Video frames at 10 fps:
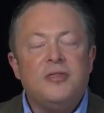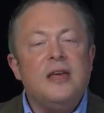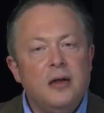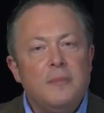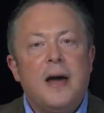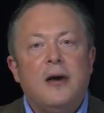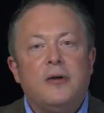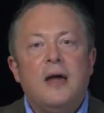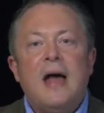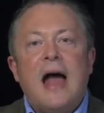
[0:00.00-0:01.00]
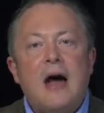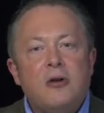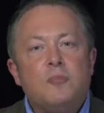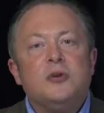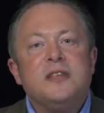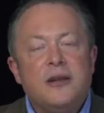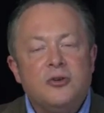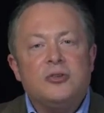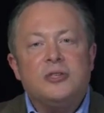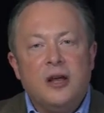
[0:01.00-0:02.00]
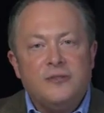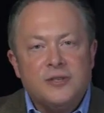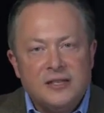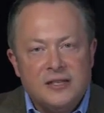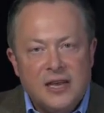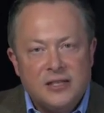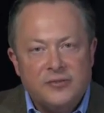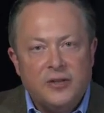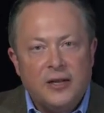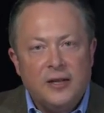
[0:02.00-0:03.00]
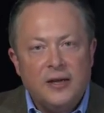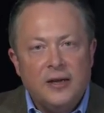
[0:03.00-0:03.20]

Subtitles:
Think about how to present yourself successfully.